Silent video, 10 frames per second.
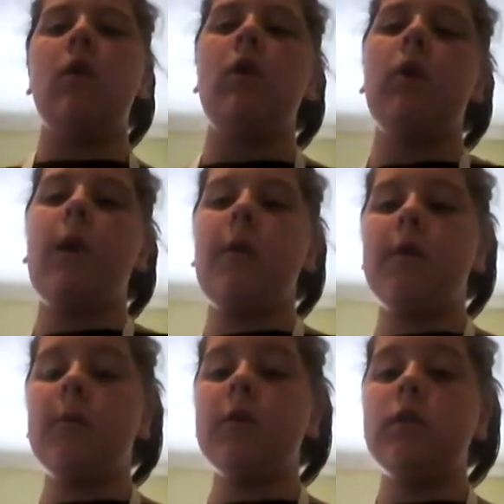Okay,
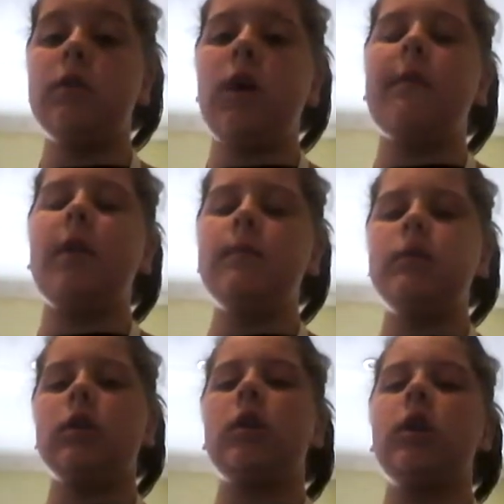I've come to
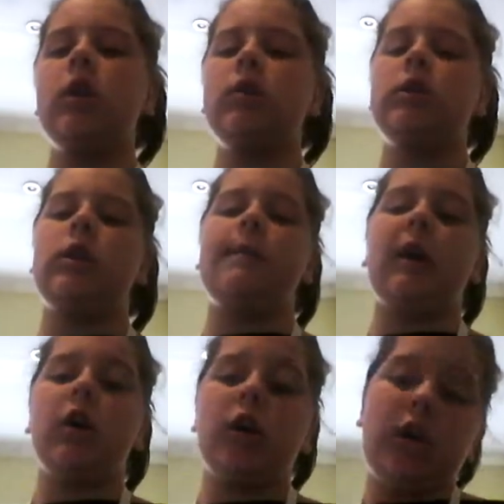the conclusion that my
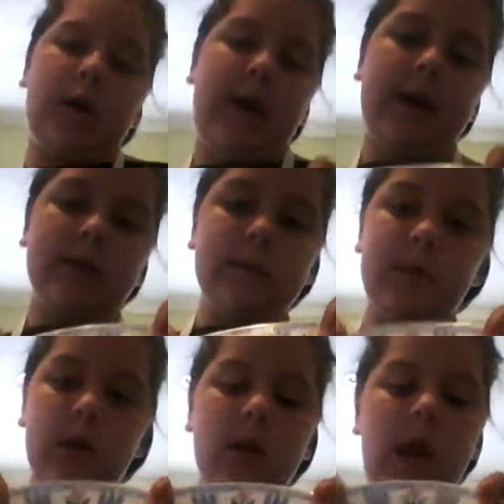cookie dough hates me,
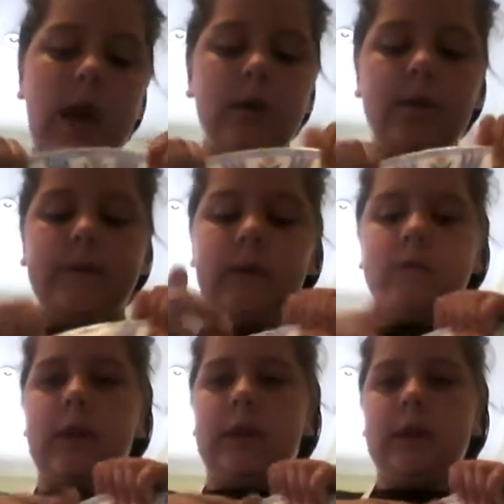so I've just
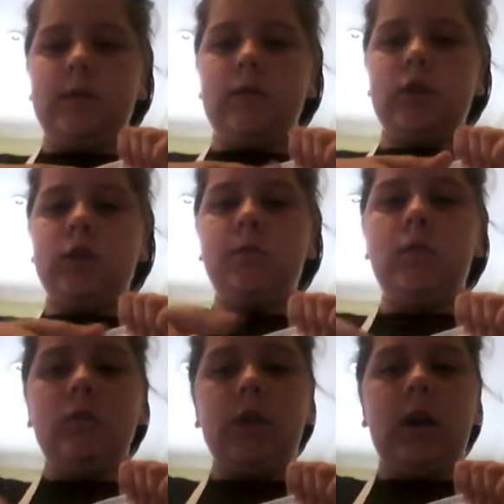made it into a
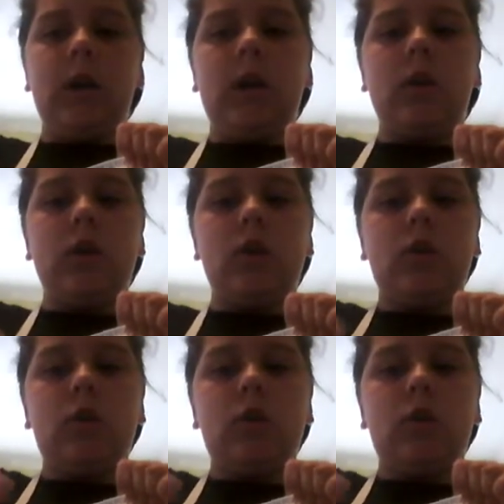smallerish